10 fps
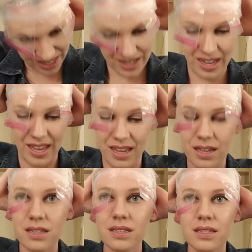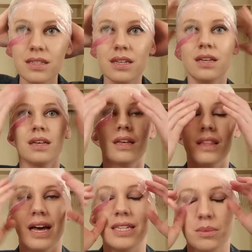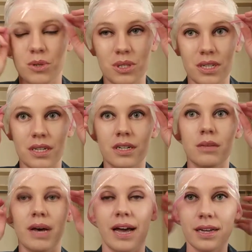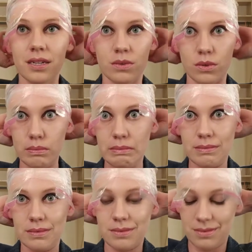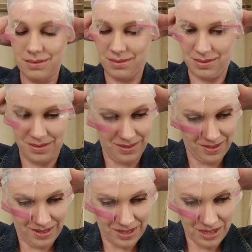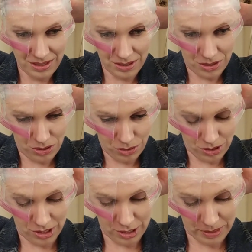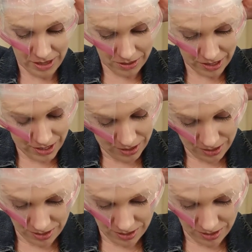Okay, that's more secure in the back. Oop. A little too secure, apparently.